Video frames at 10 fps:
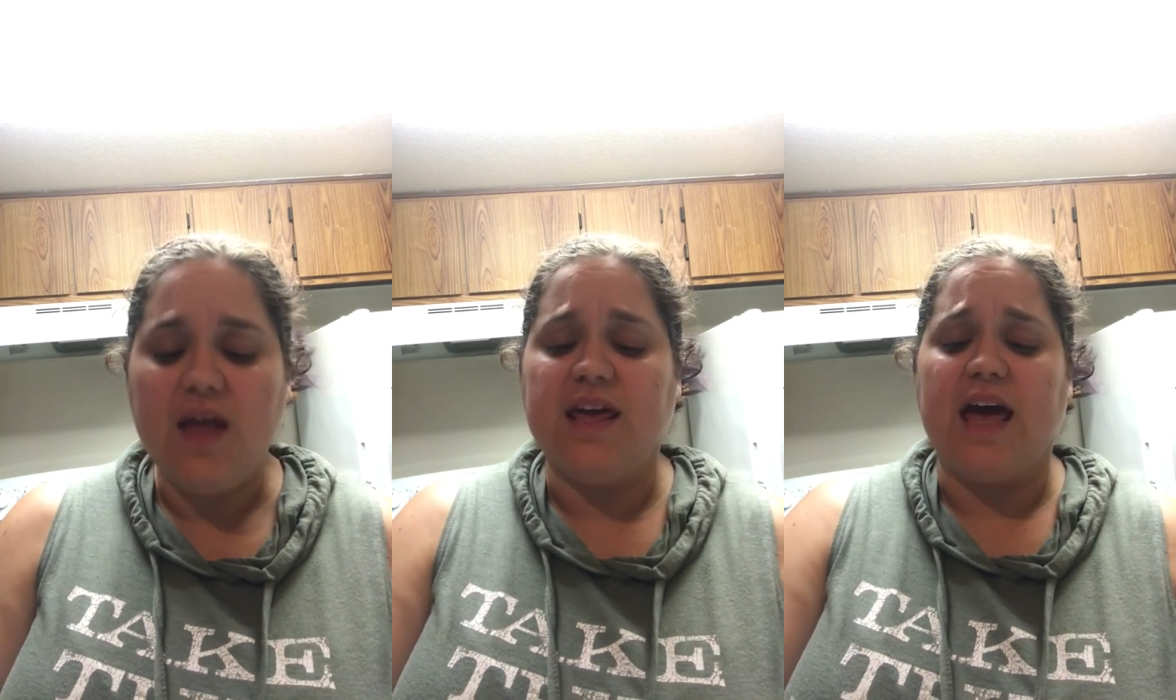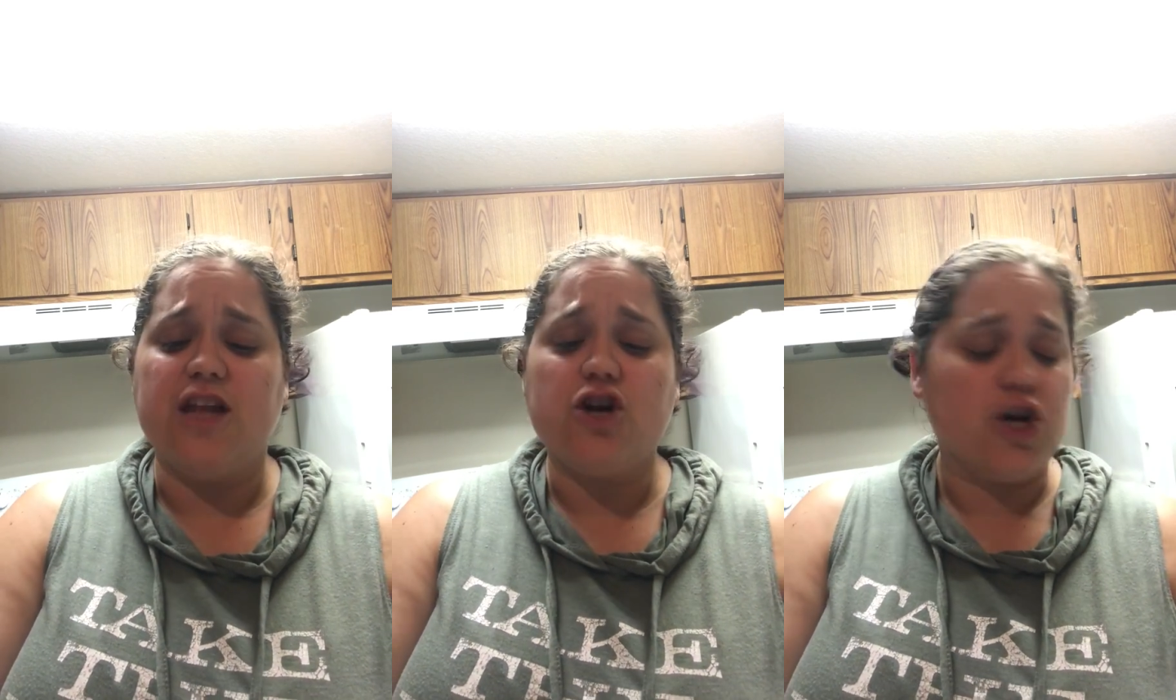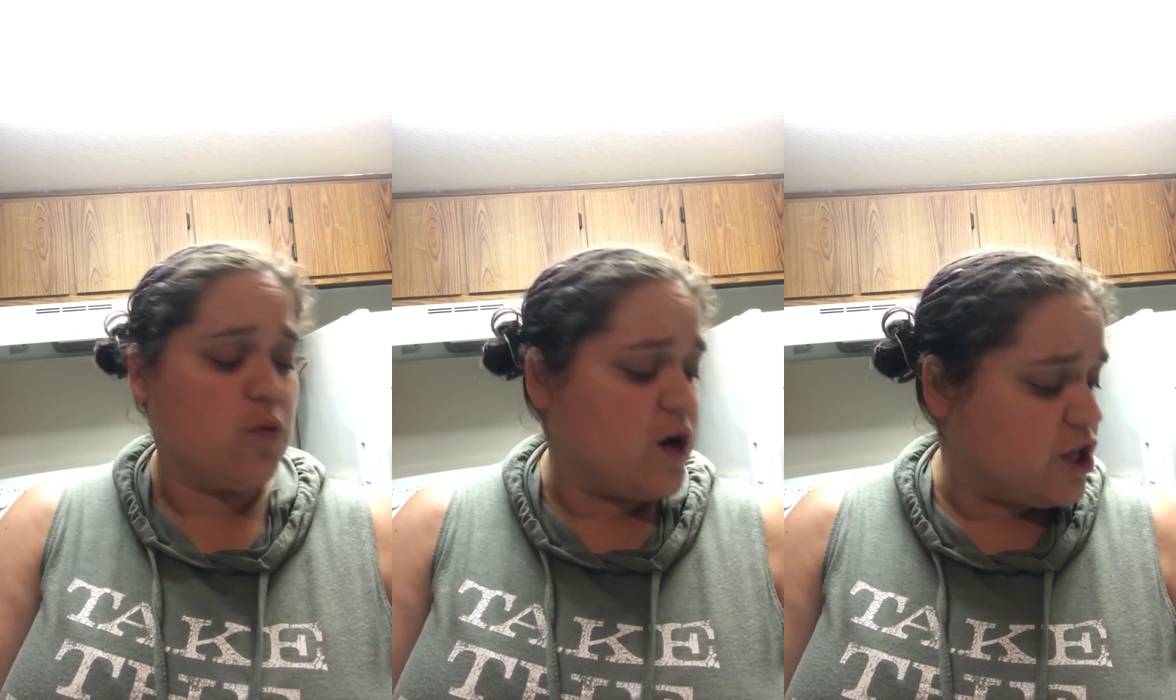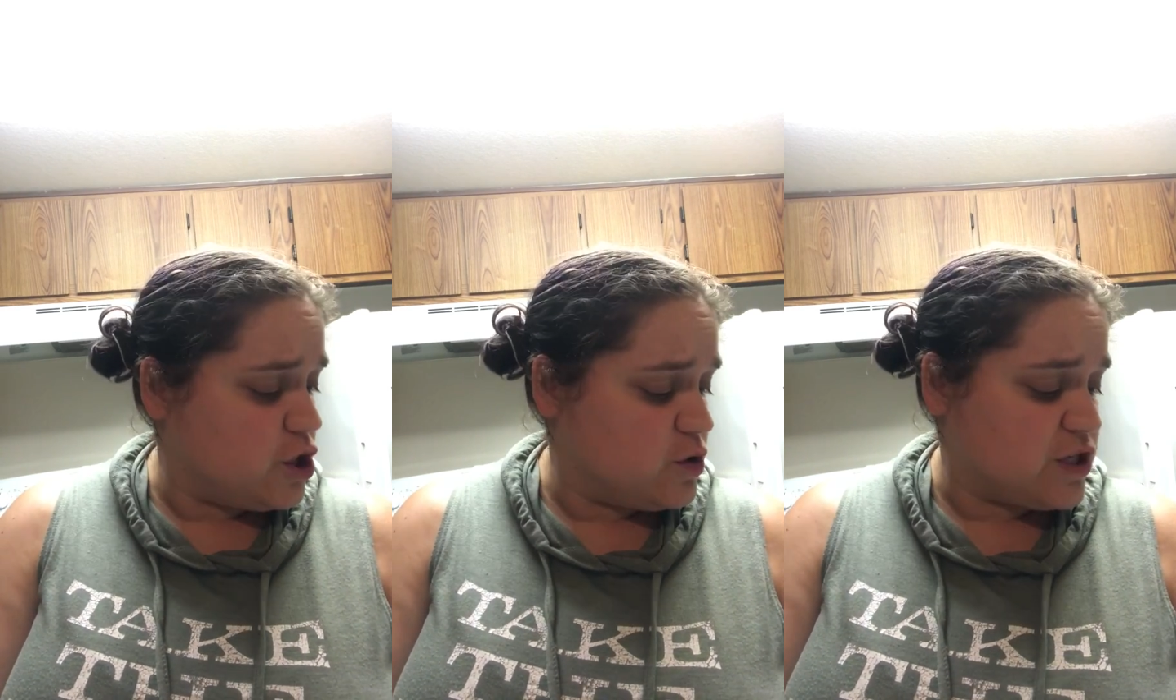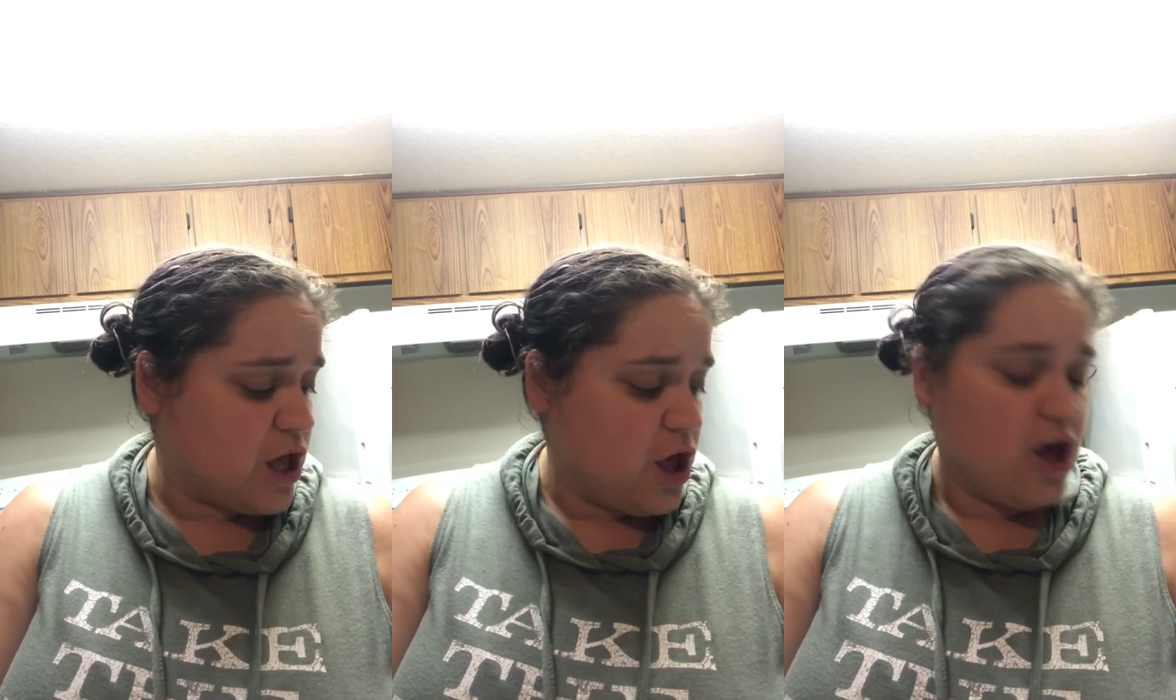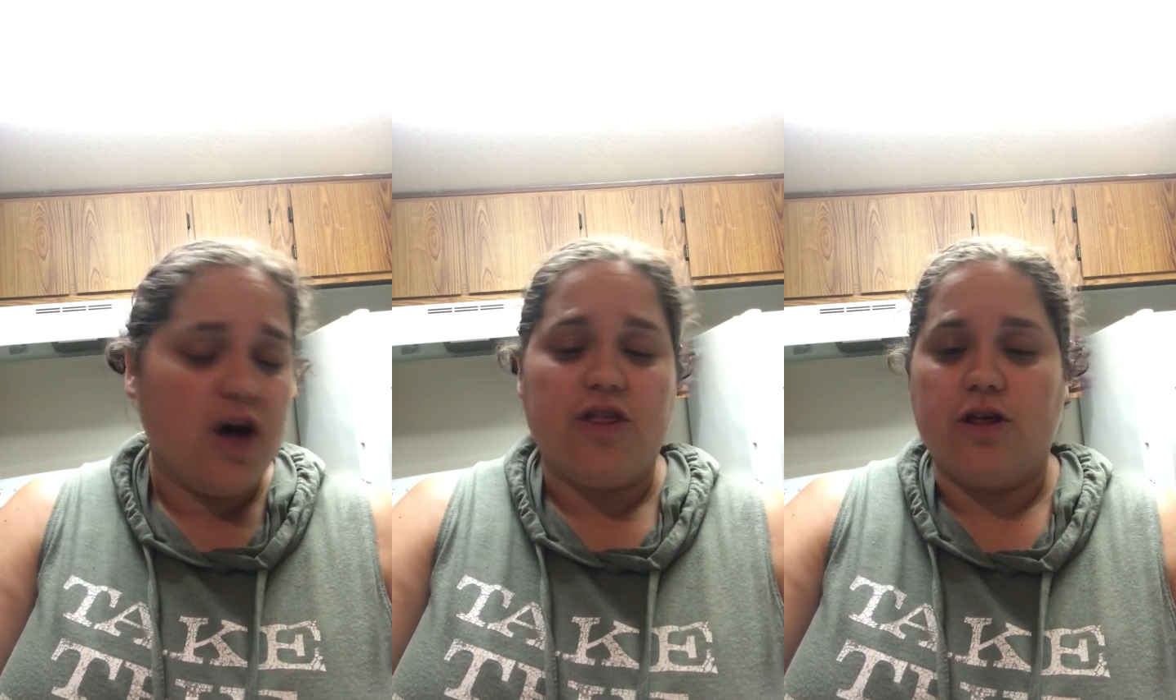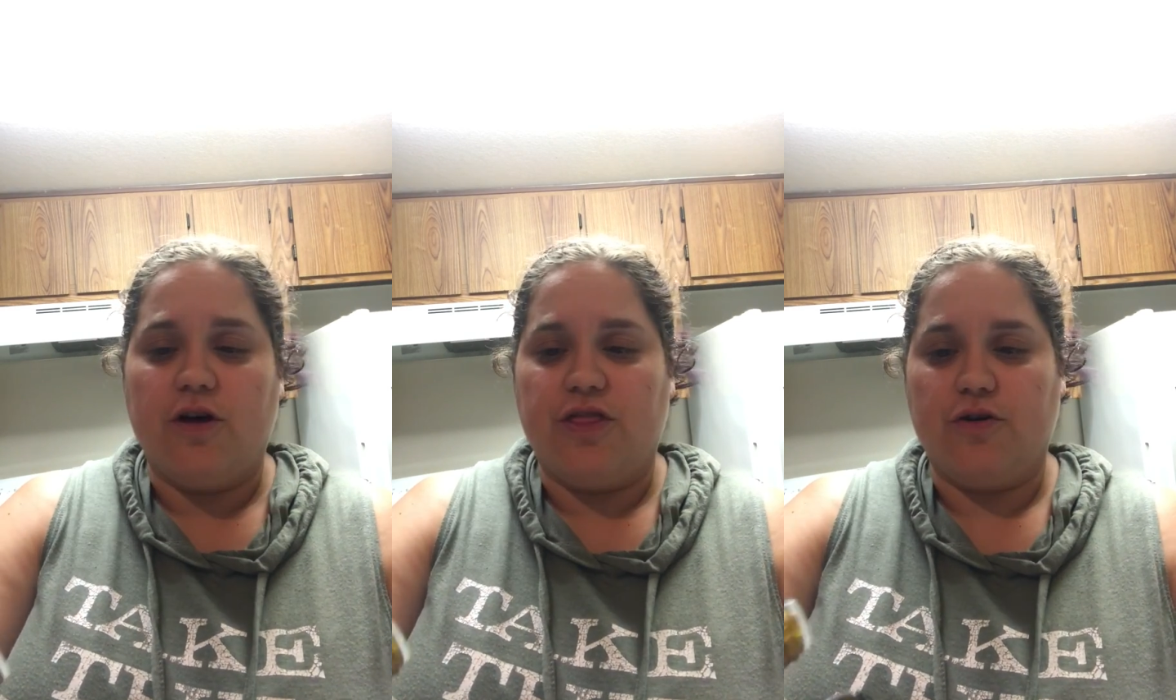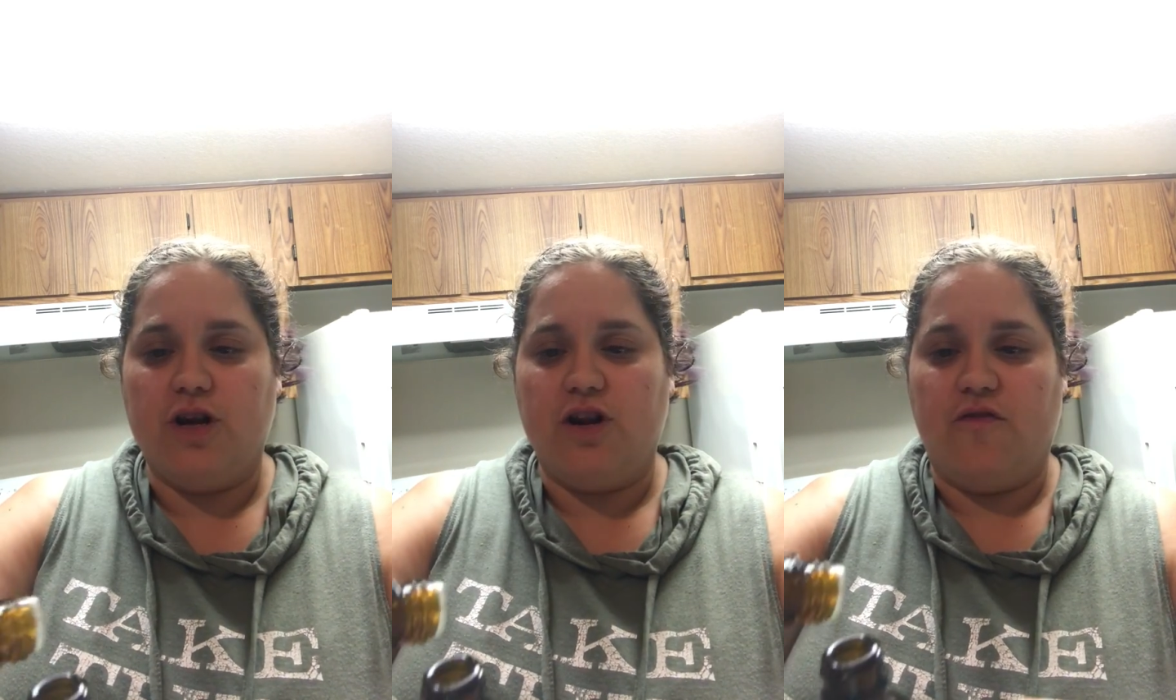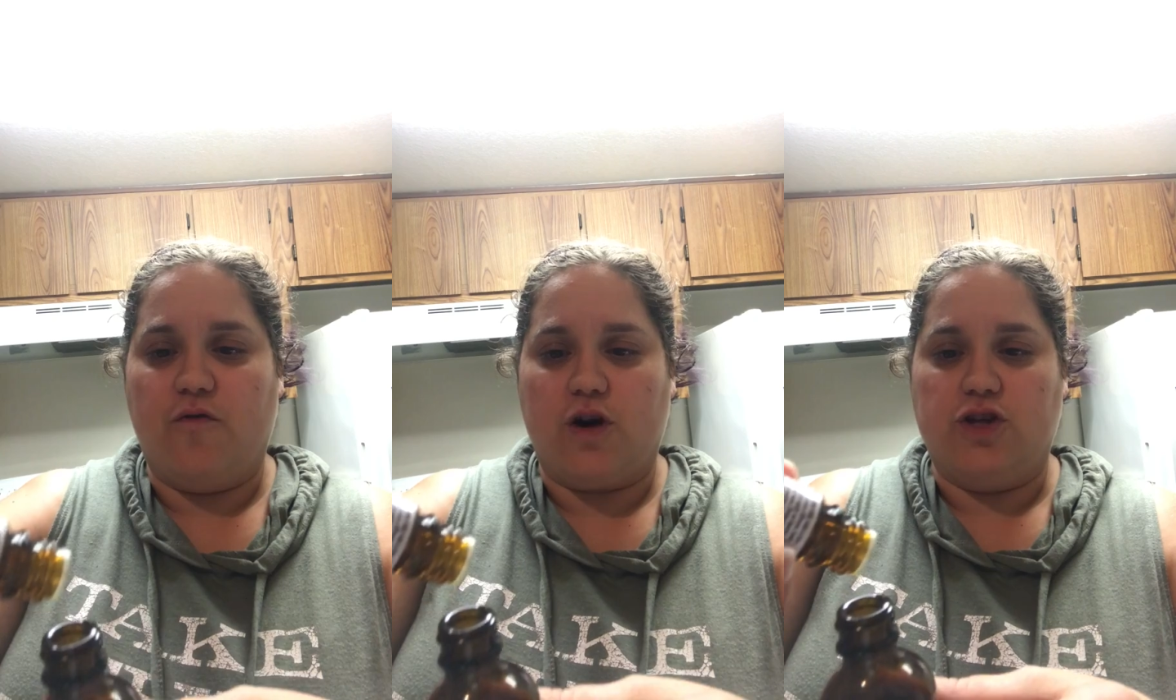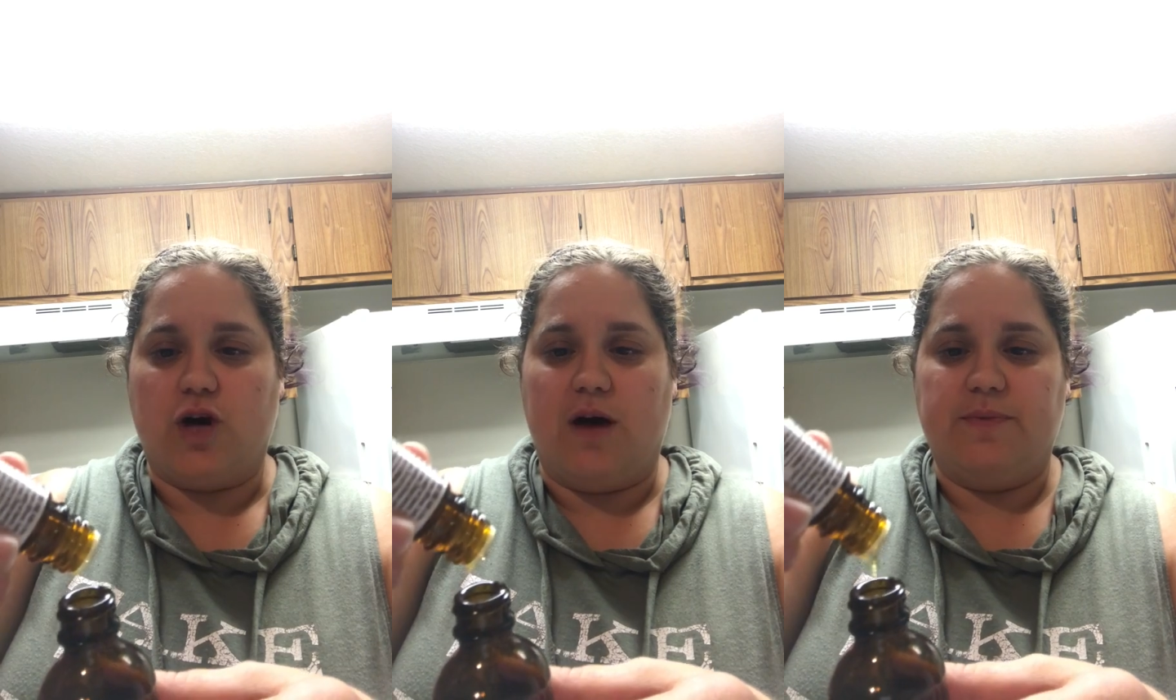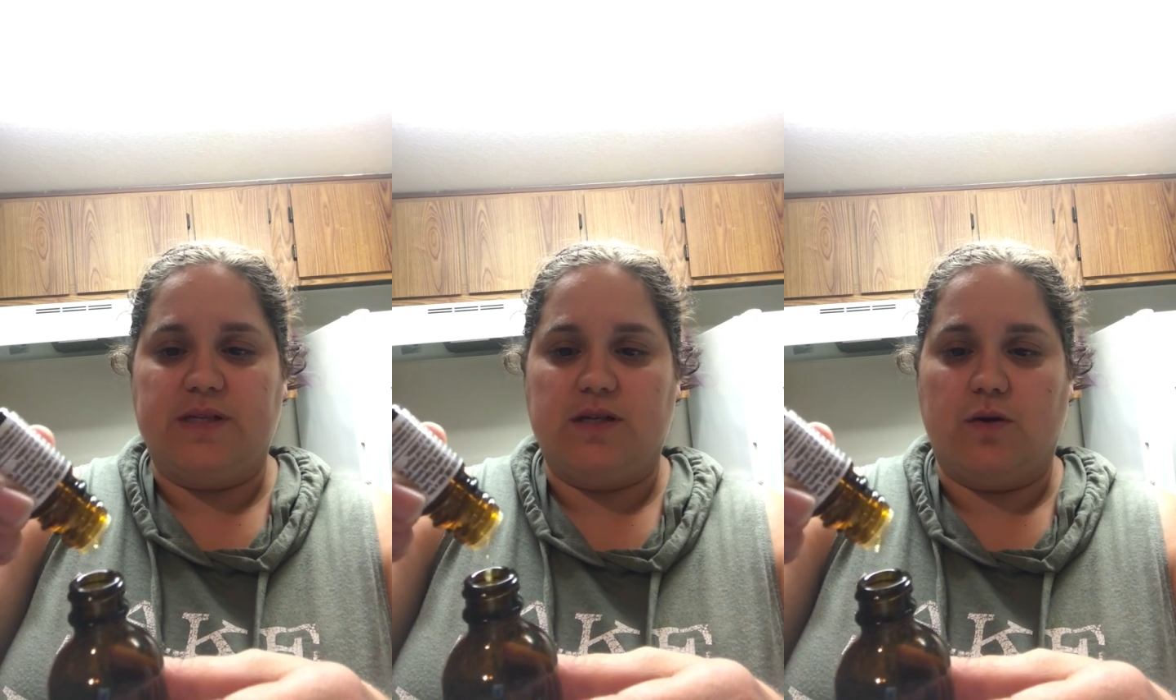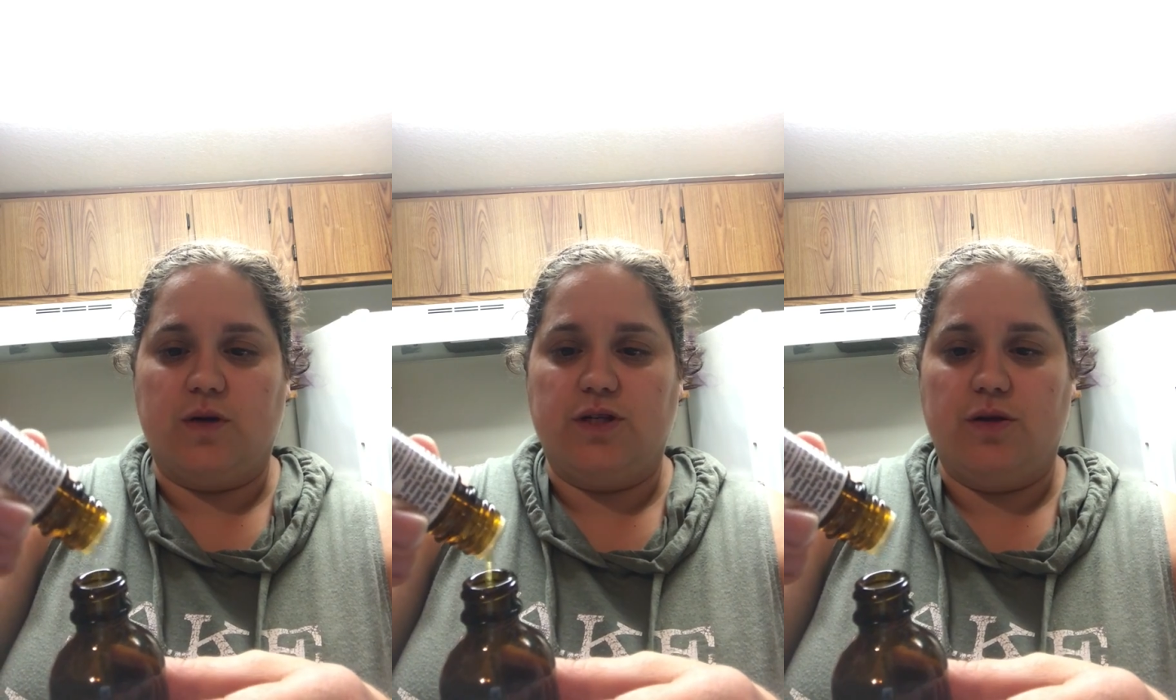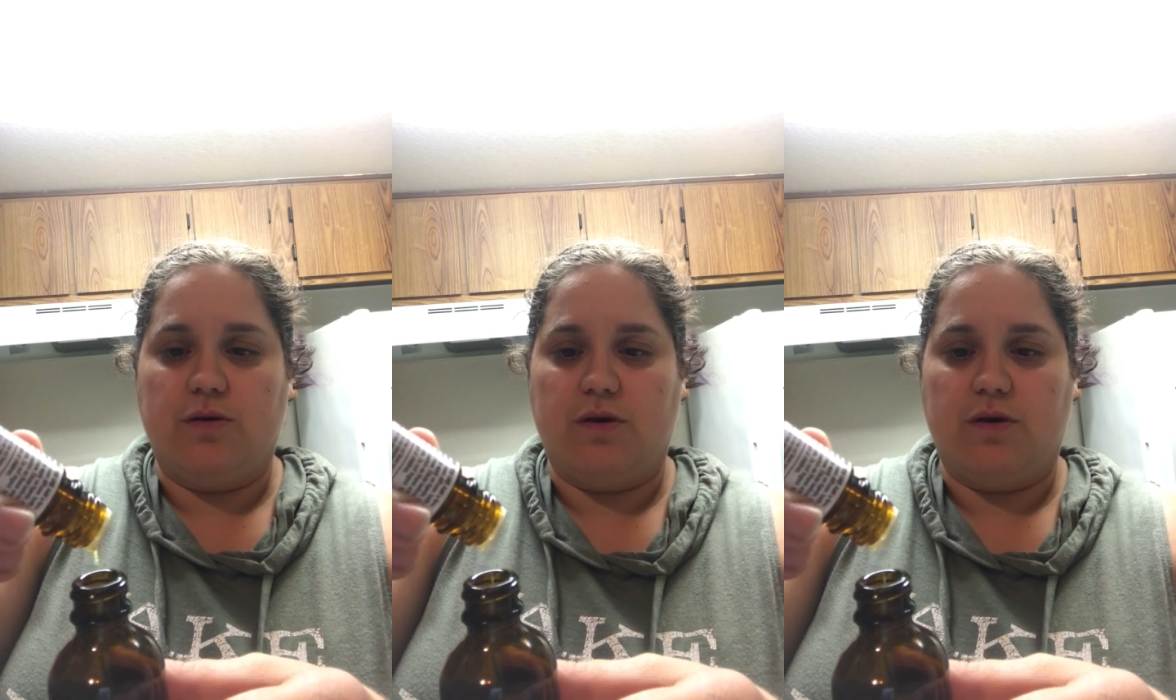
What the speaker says: And again, you're going to want to use 30 to 40 drops. So 1, 2, 3,